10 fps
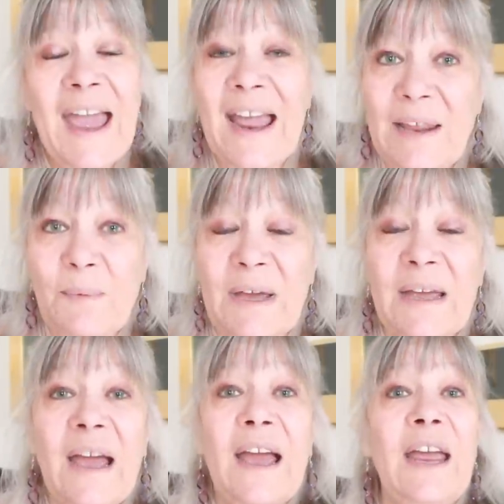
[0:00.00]

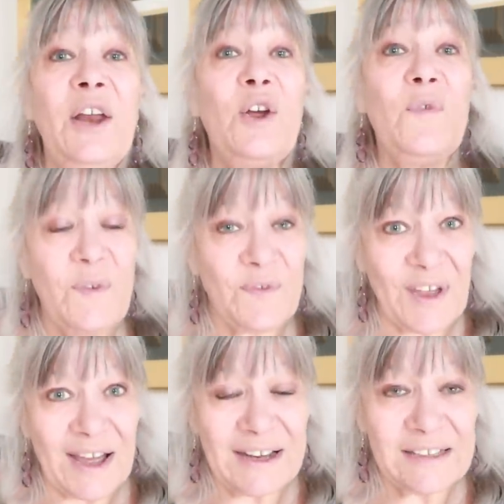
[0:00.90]
Anyway, enough of
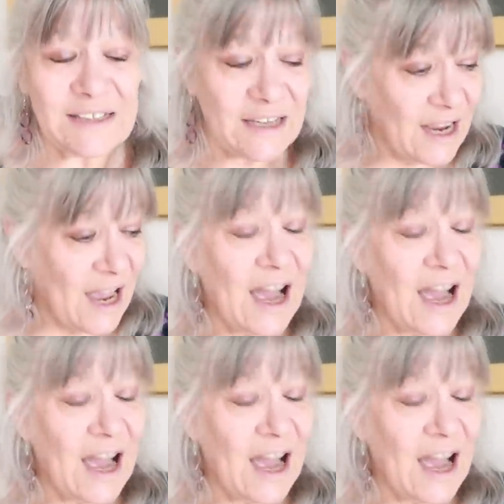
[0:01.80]
that.